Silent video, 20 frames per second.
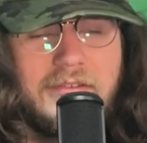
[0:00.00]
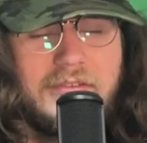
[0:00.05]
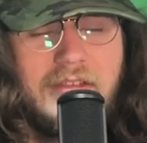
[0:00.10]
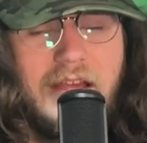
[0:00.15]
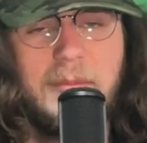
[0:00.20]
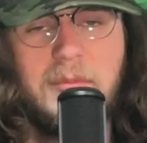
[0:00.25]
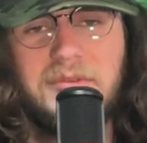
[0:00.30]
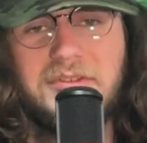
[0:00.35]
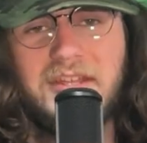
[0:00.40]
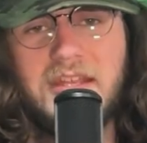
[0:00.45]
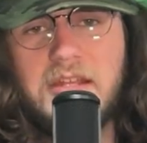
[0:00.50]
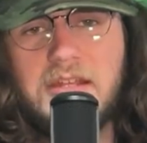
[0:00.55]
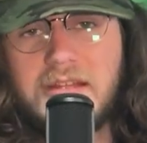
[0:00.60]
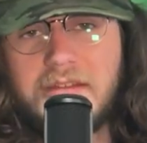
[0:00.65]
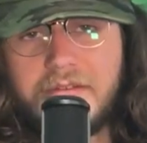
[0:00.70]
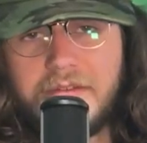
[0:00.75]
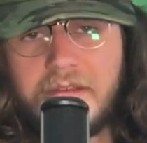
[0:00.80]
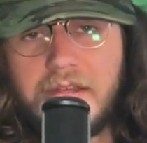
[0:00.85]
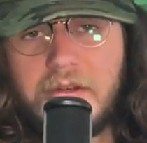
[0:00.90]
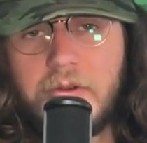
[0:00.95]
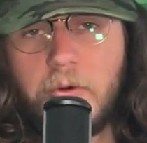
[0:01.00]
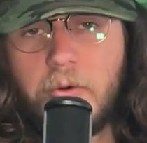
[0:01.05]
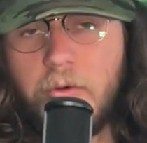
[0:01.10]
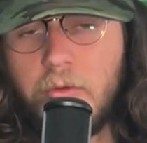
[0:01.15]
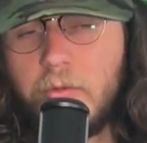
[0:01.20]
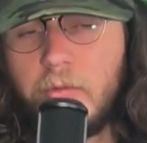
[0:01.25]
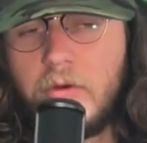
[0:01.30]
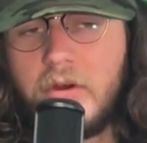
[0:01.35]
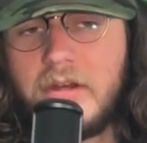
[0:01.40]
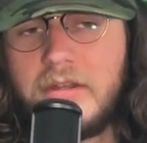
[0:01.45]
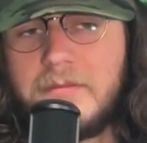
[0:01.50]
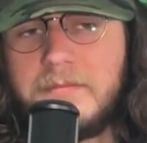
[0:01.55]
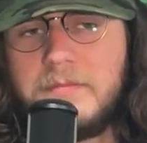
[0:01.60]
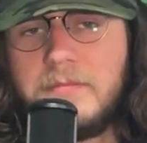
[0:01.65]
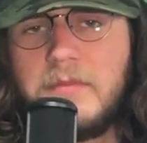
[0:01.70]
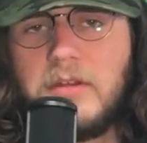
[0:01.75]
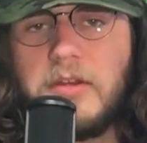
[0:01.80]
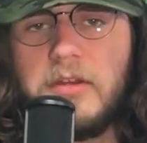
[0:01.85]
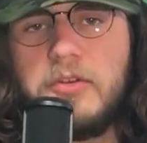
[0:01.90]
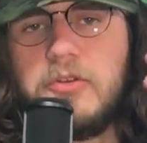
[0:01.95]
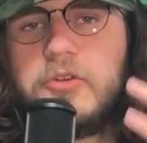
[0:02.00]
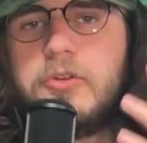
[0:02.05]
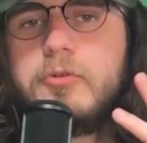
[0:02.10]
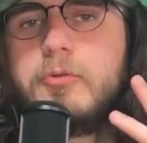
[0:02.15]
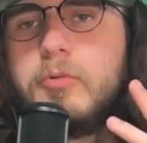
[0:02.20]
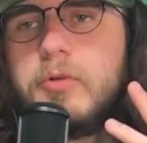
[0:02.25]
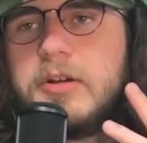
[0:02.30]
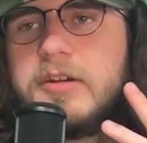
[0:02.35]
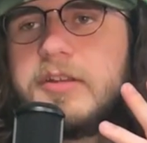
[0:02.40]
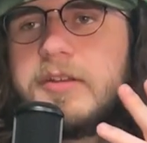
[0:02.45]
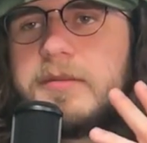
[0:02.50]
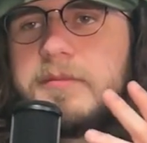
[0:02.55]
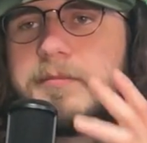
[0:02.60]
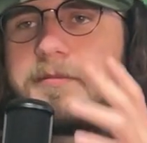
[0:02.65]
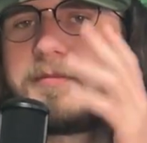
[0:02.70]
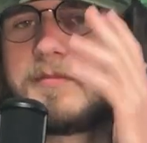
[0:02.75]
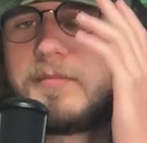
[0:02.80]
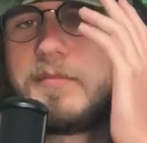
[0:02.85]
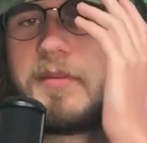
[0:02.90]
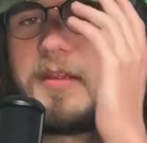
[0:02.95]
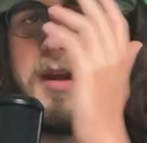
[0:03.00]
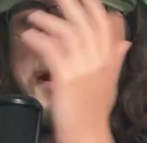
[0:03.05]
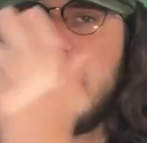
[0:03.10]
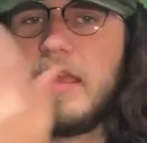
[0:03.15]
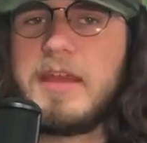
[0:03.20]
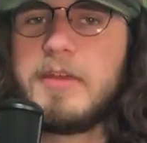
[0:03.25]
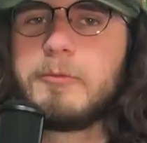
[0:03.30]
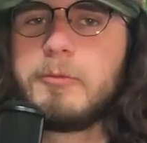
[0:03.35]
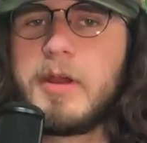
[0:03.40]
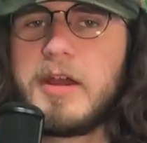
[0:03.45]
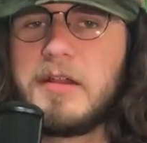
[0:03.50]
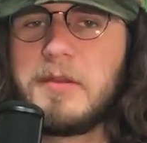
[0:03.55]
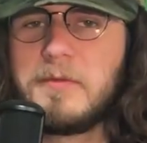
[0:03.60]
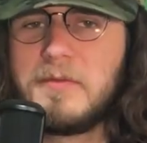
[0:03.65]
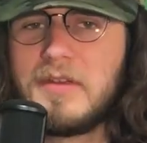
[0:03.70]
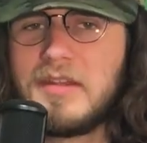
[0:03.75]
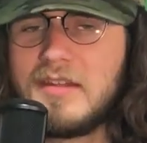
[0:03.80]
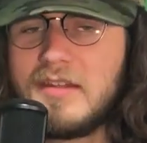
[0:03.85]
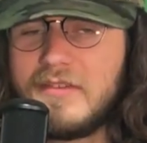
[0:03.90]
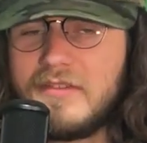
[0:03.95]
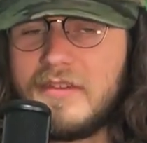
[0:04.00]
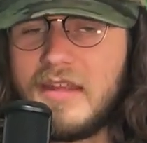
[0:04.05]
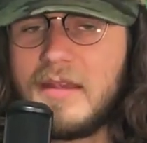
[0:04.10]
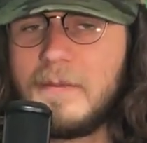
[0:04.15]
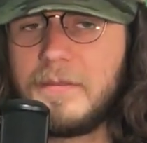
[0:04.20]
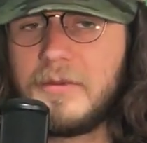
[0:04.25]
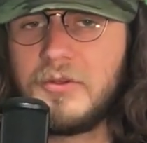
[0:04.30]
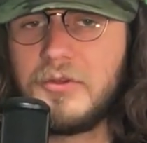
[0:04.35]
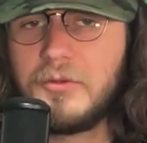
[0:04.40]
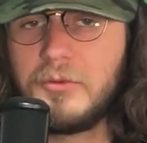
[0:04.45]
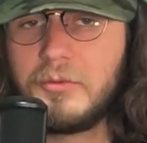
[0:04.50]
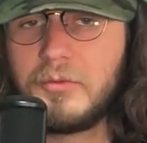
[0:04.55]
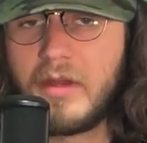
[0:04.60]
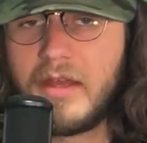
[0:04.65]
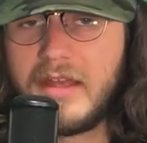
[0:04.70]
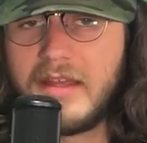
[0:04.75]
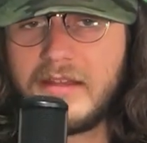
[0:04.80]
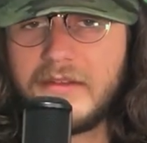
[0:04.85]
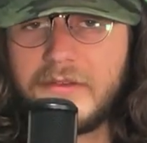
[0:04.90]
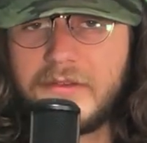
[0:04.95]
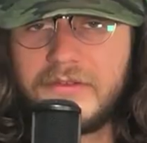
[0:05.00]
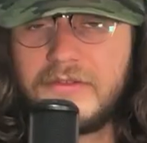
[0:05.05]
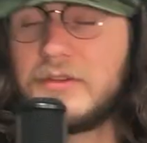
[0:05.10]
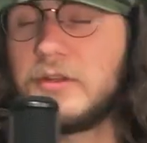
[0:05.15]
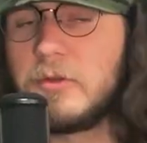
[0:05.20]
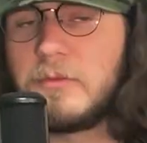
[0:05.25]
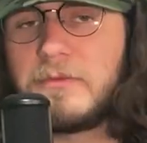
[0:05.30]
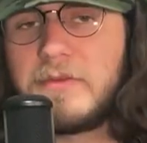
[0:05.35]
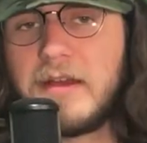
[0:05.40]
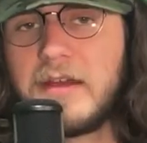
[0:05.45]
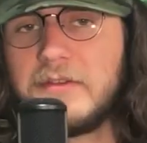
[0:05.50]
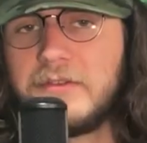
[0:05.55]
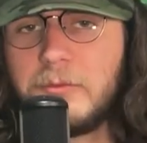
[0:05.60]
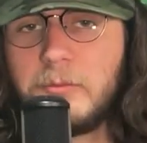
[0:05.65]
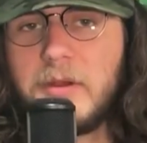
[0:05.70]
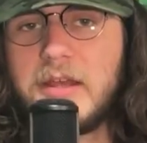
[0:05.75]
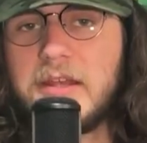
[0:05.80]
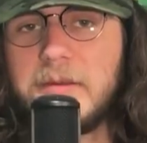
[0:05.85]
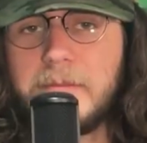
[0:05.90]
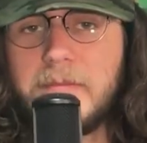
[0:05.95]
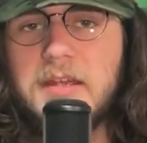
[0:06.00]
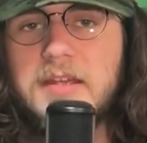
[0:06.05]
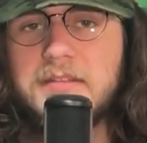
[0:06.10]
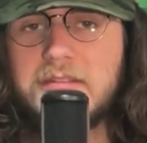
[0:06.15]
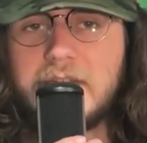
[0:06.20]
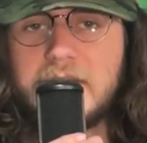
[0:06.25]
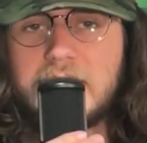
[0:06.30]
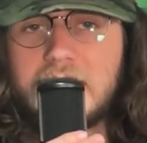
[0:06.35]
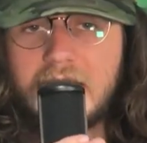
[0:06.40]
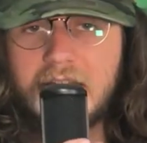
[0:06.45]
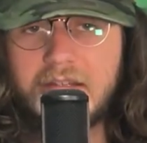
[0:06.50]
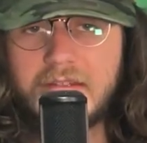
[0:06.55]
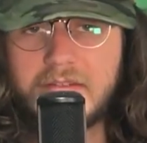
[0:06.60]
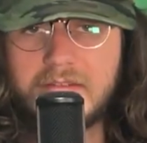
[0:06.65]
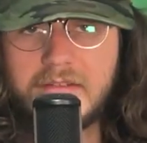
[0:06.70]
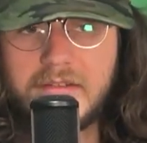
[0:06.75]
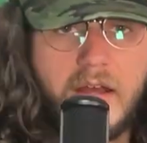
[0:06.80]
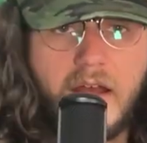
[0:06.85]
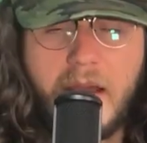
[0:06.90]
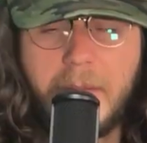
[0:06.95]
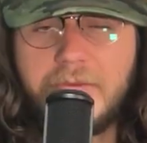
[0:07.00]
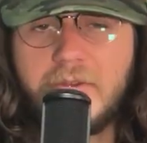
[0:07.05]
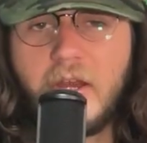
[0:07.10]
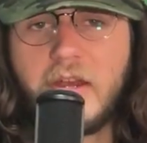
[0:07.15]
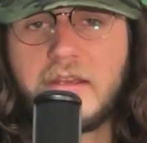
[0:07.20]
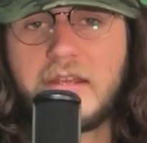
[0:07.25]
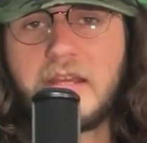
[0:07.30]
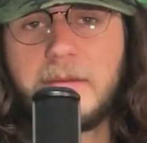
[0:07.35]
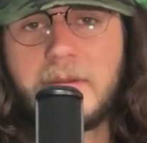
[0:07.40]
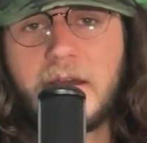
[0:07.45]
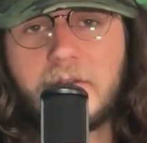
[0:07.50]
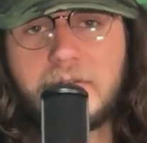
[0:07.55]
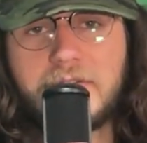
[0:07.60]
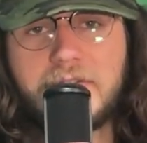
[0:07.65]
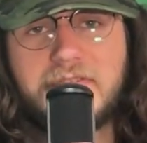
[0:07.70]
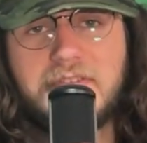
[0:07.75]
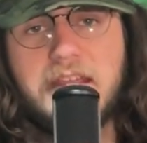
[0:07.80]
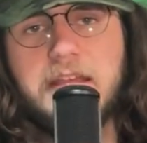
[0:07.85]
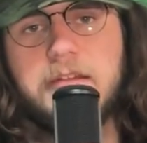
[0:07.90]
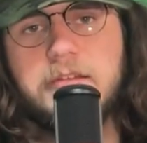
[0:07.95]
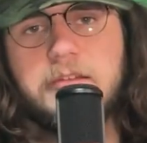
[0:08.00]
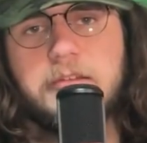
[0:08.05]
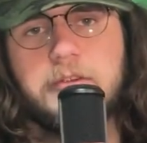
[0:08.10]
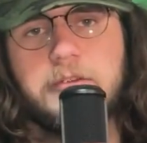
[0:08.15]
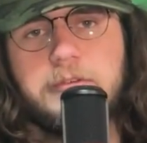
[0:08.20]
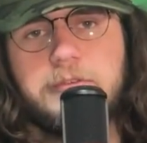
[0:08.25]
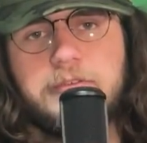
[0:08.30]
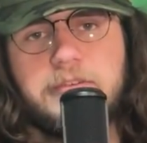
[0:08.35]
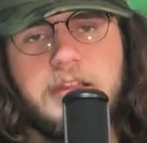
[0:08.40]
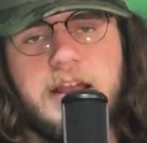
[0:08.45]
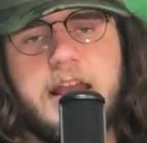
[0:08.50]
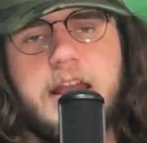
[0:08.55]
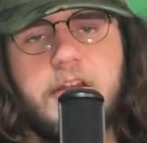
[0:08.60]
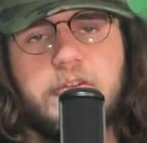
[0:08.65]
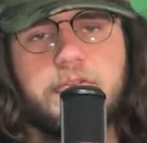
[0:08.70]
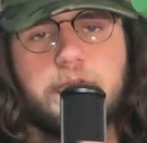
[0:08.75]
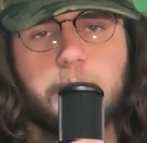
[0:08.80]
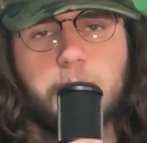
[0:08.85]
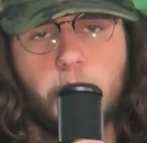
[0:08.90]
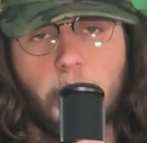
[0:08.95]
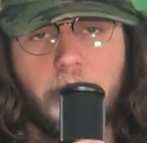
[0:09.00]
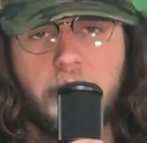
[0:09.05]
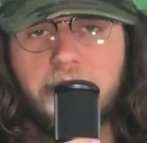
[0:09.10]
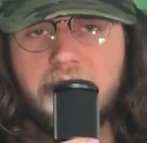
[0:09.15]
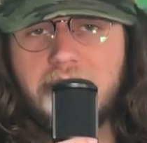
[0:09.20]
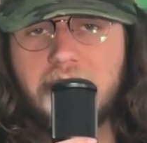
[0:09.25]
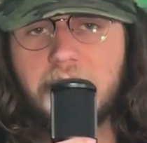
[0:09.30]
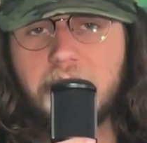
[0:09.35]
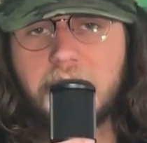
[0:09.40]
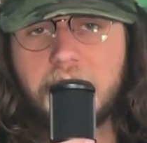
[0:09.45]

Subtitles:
simultaneously an old one, a new one, and relevant in its debut, and still finds a way to make this list. I'm talking about Stantler/Wurdeer.